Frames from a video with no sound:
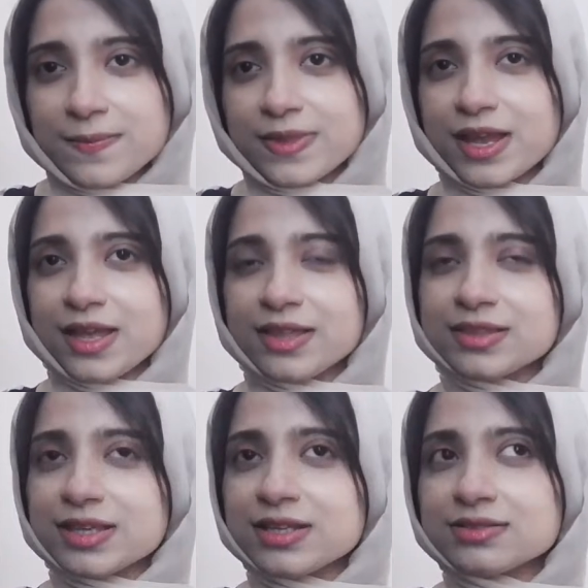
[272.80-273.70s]
And
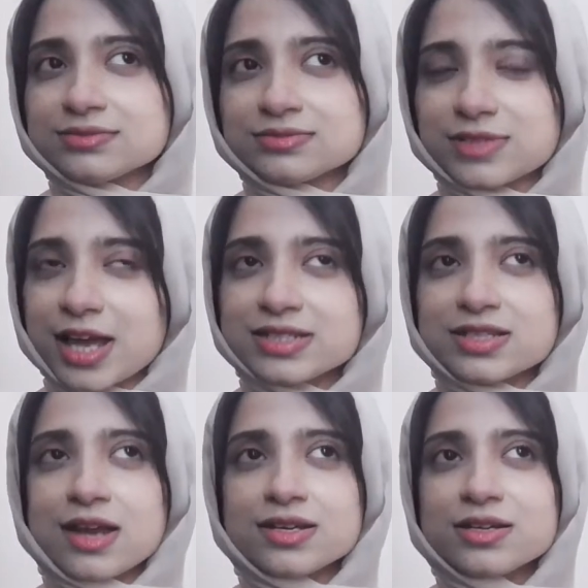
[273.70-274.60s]
okay. then I
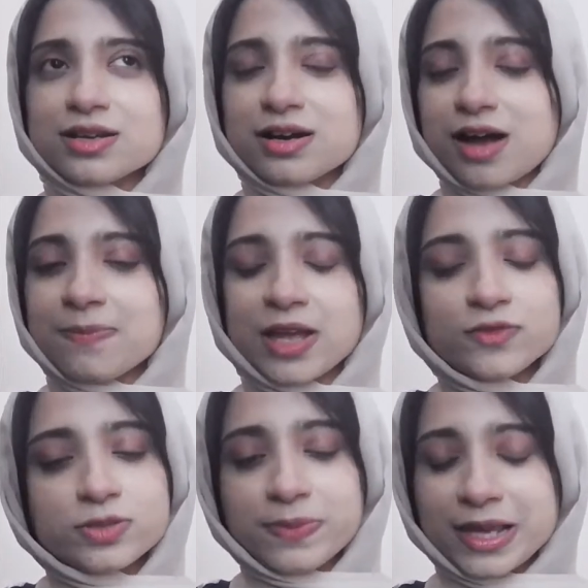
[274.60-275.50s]
started uh, applying
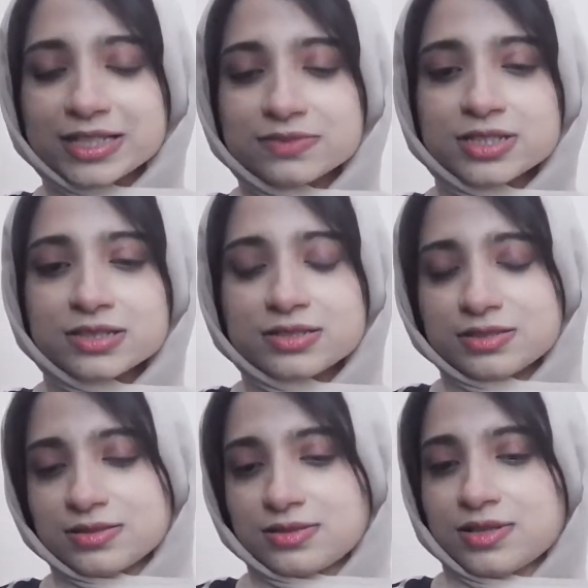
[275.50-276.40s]
for the
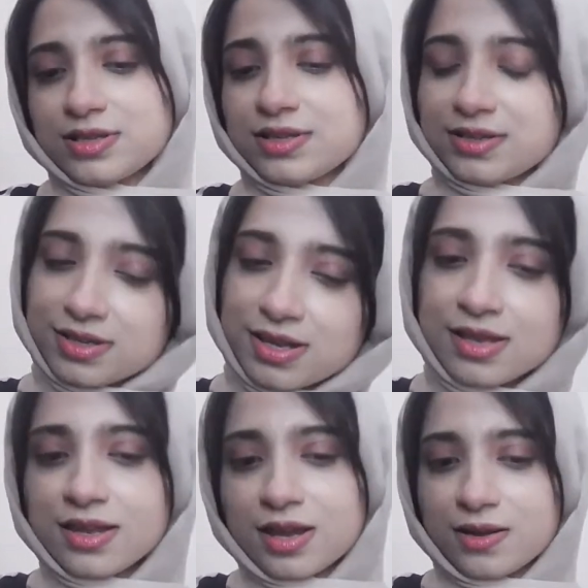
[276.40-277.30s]
placements,
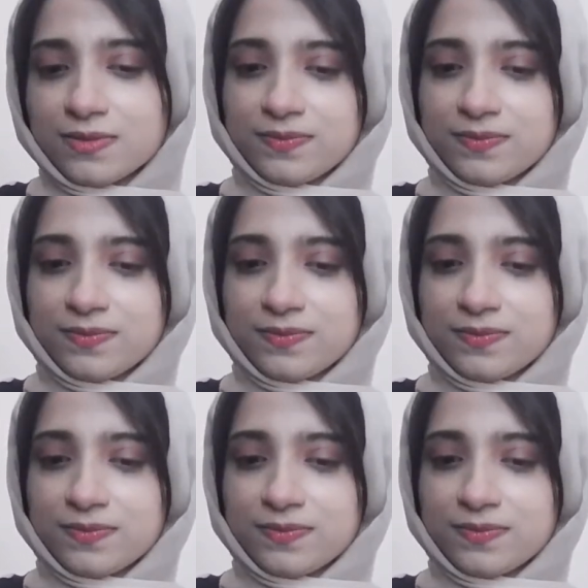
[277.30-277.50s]
and yeah.